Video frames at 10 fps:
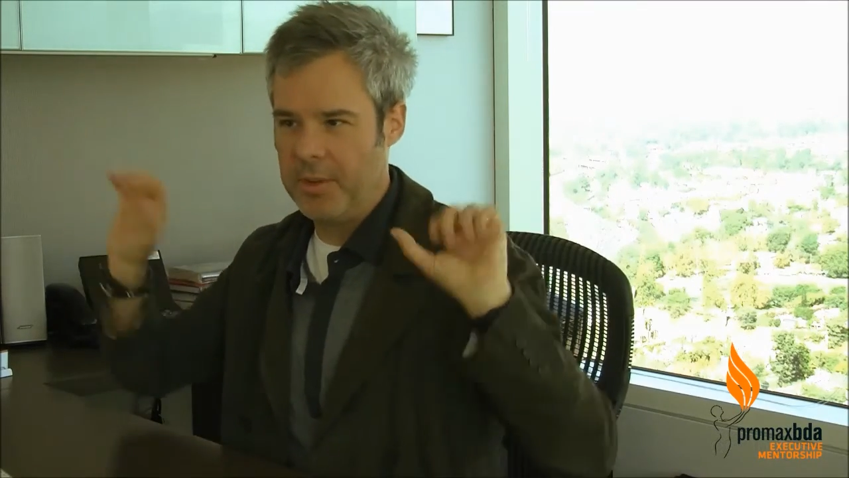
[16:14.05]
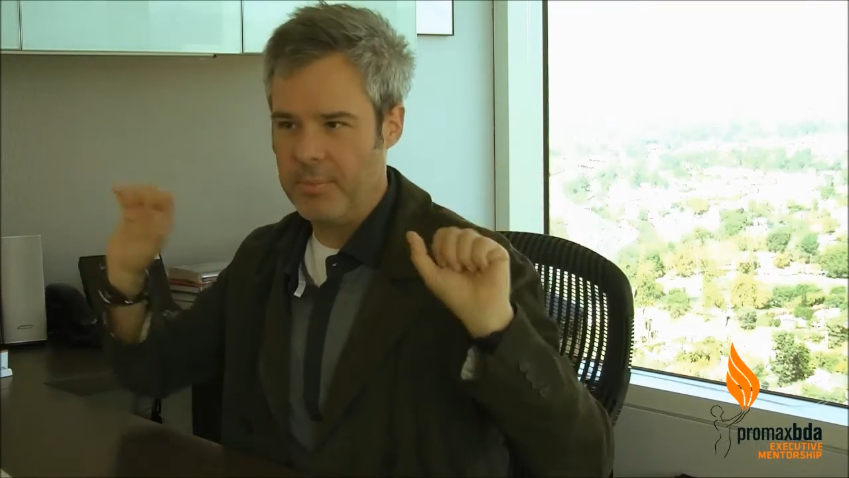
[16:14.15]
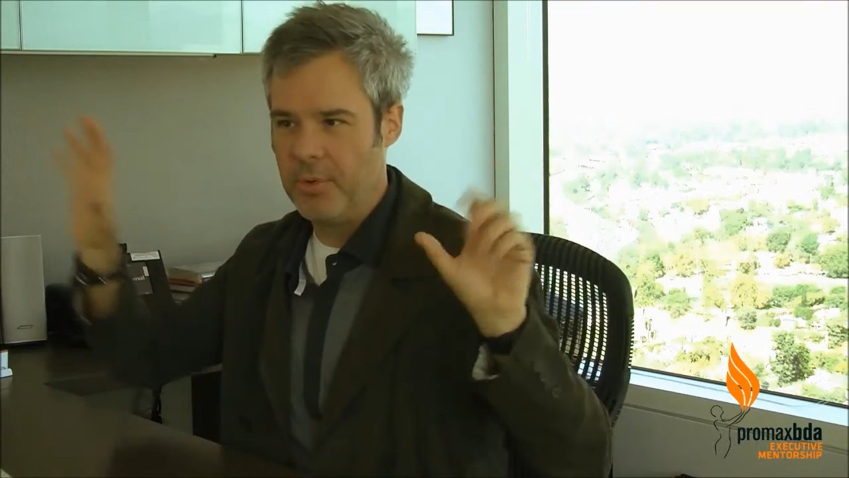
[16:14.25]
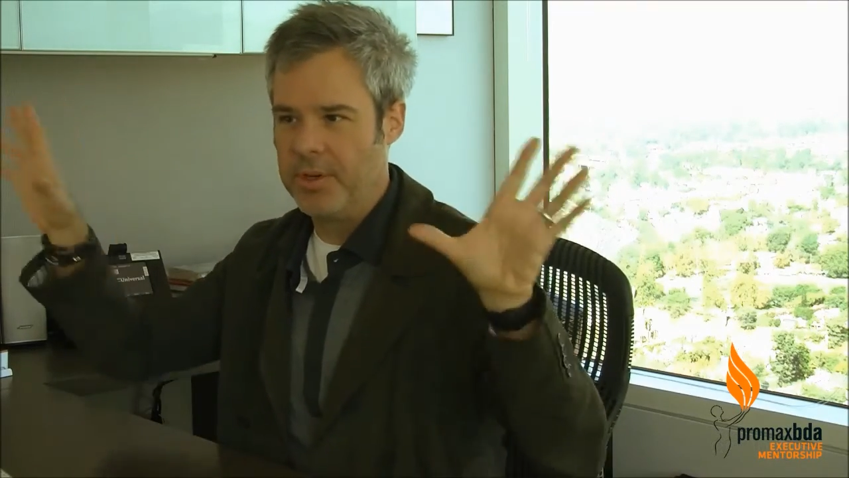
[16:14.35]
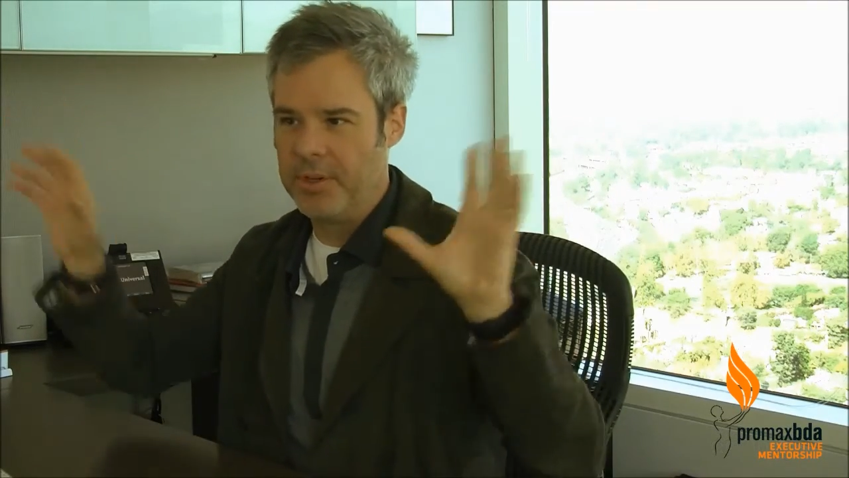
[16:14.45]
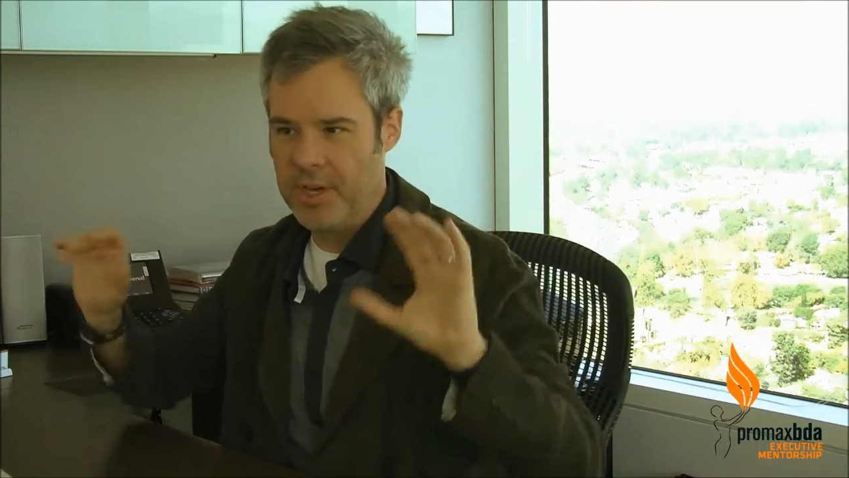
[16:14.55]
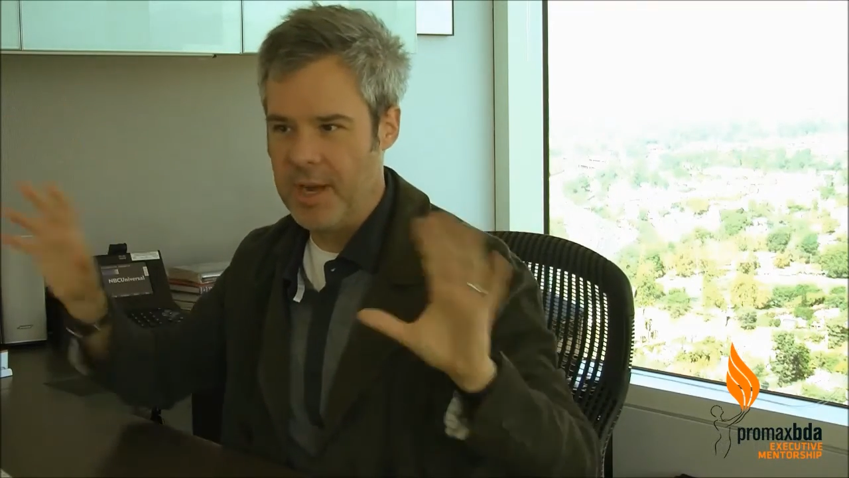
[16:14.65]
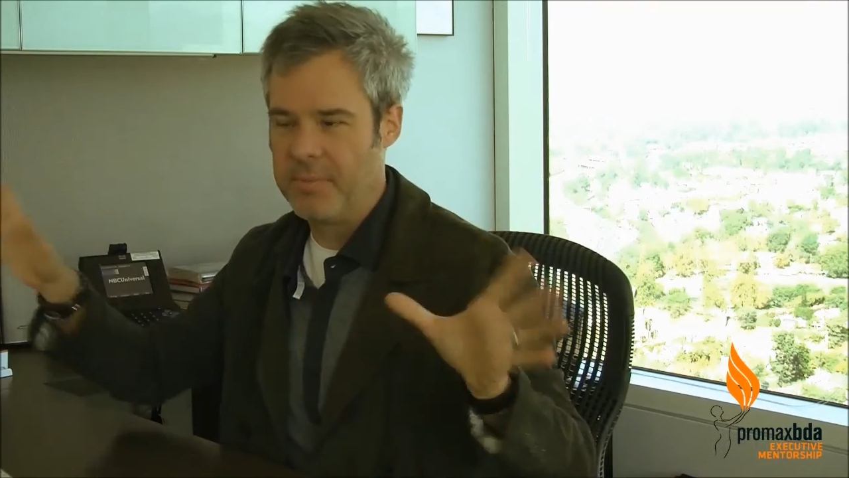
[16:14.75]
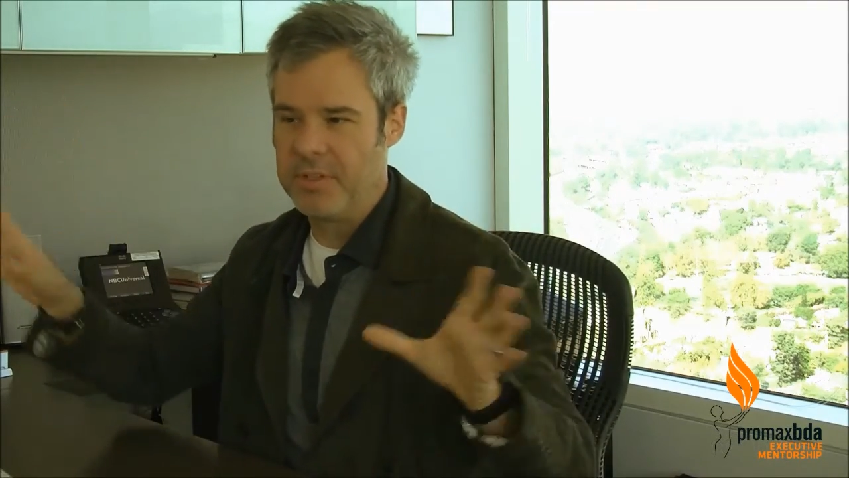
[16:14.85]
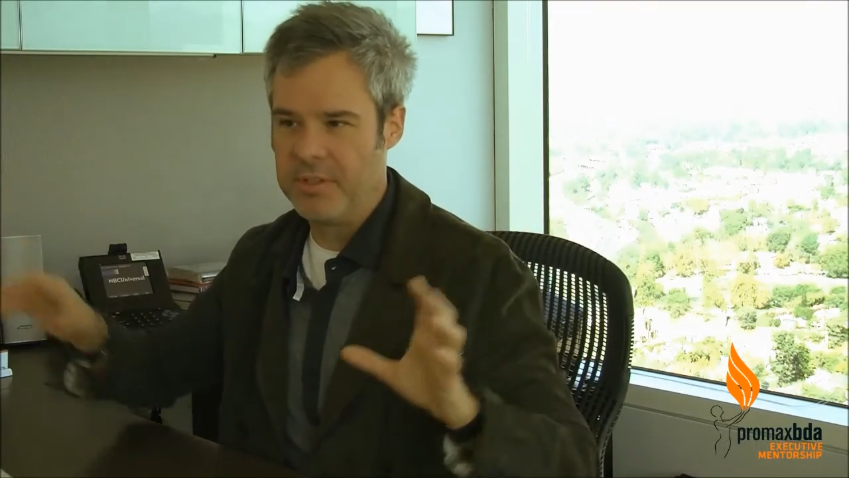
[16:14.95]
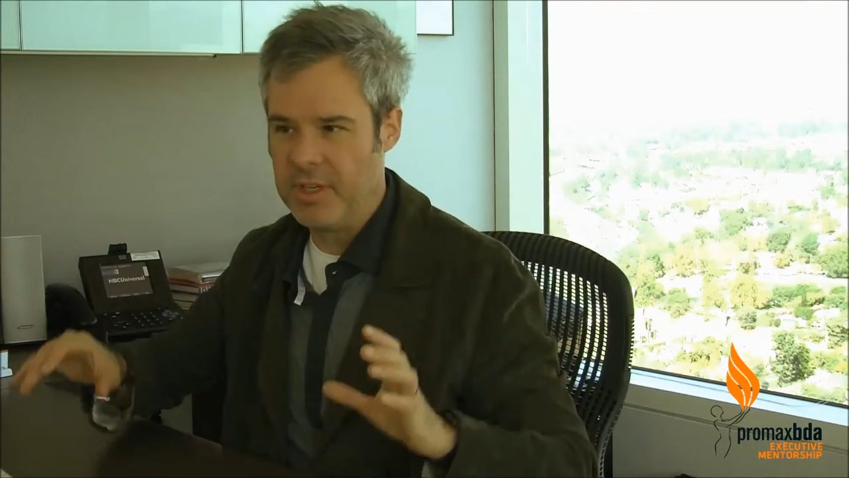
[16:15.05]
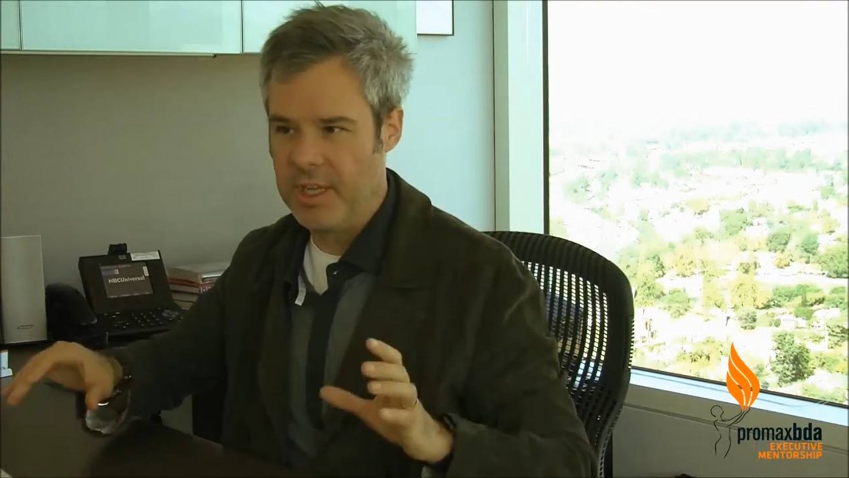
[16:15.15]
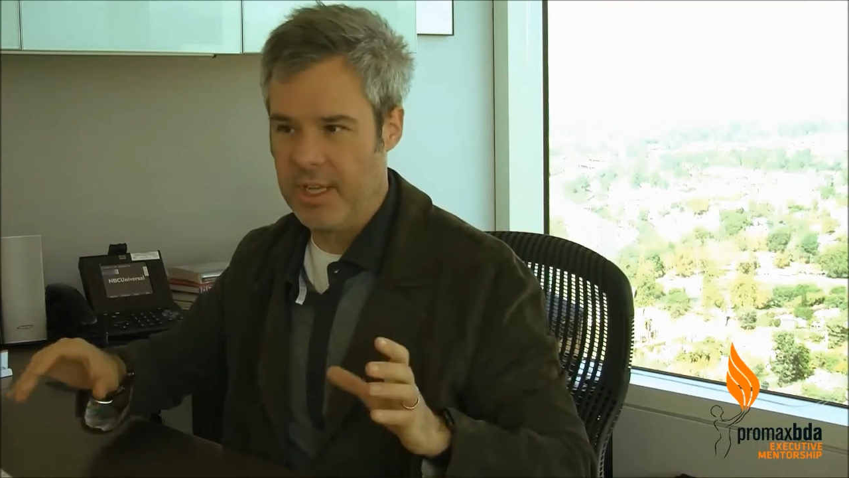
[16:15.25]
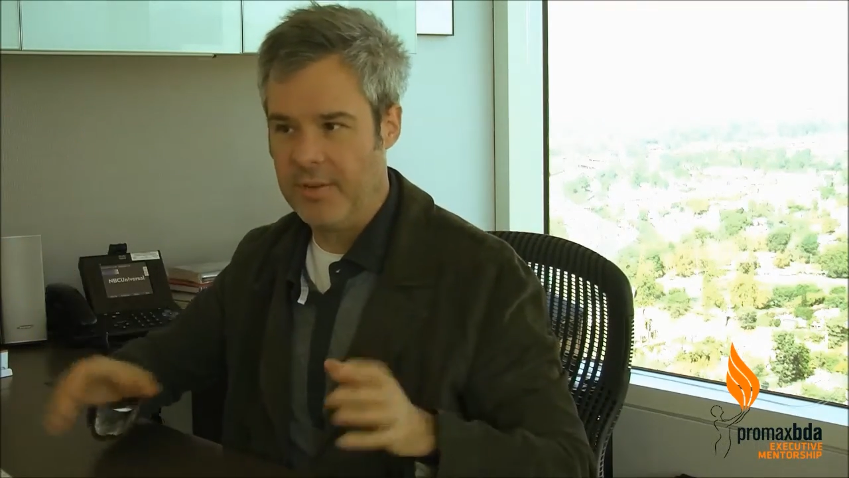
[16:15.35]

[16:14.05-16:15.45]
important good opportunity?